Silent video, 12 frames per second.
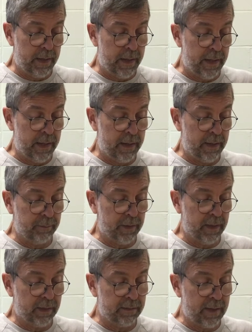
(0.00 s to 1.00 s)
And I'm
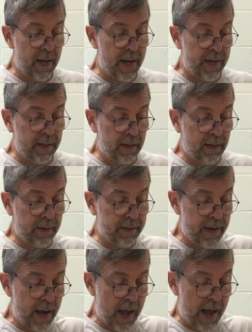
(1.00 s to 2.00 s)
gonna tie a
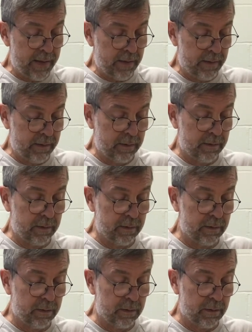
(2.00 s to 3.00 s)
knot
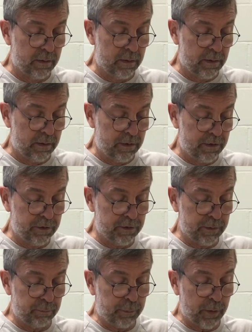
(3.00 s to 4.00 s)

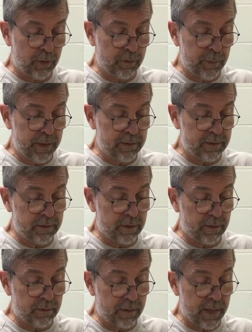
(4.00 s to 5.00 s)
using both pieces of
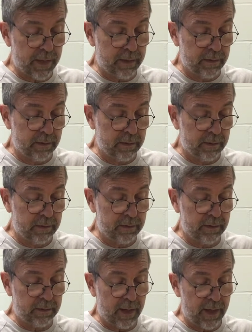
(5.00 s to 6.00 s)
thread to
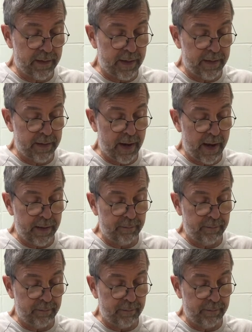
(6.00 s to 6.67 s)
tie that knot.